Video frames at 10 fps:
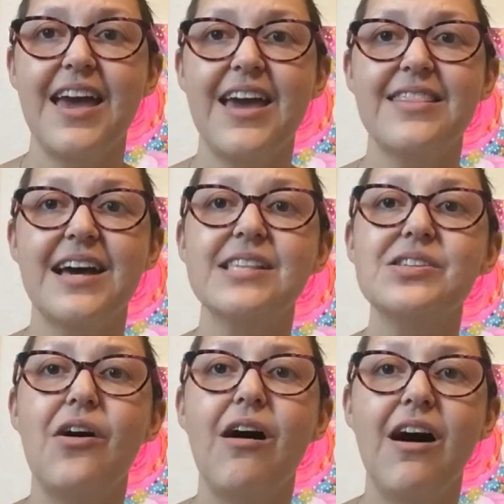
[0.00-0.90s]
And that's
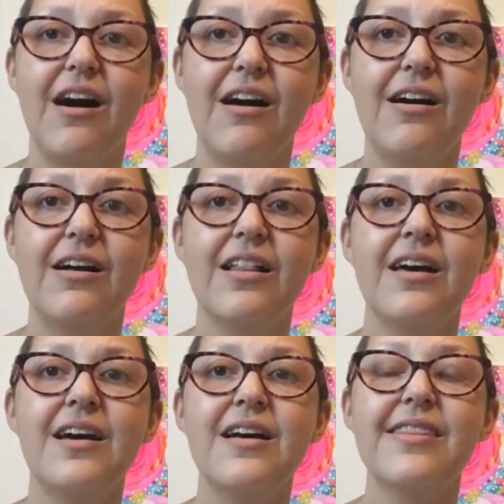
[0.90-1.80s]
all
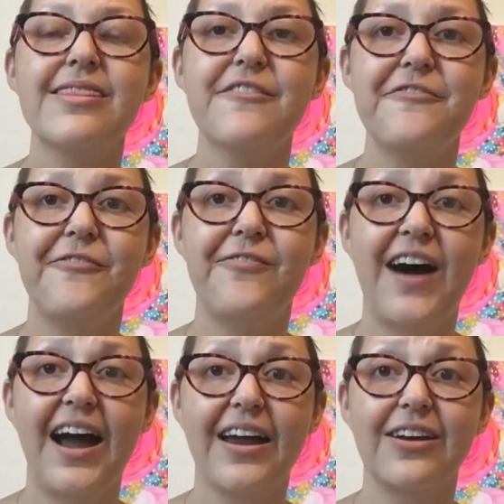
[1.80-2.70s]
the
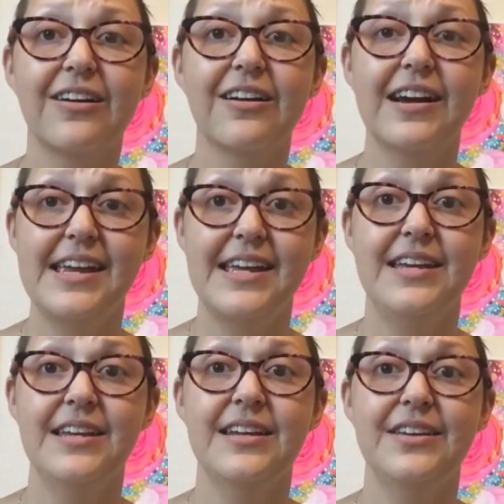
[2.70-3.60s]
fire
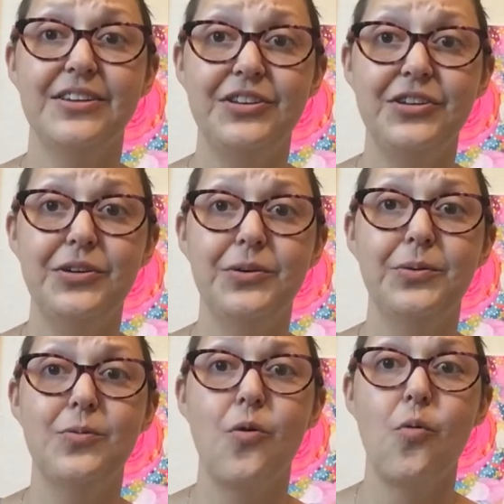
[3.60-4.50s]
in
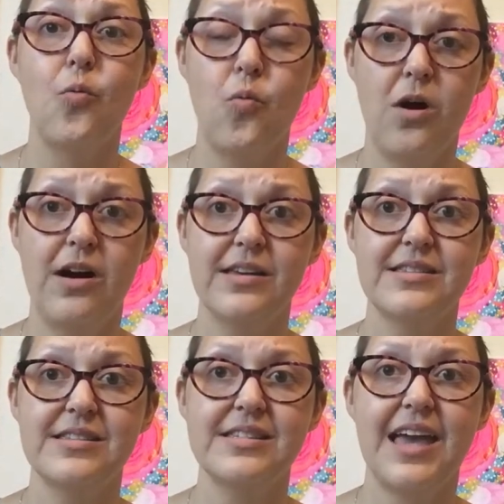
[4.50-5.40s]
you
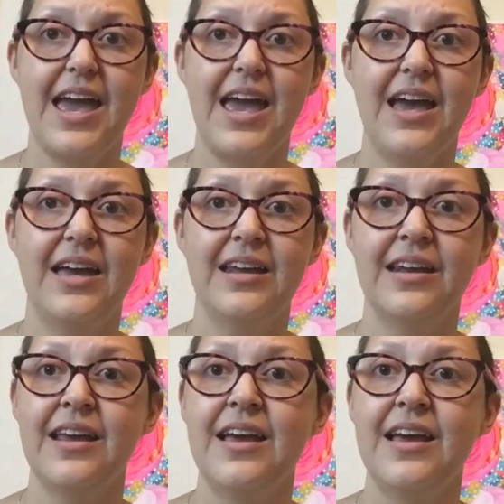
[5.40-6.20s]
wants. And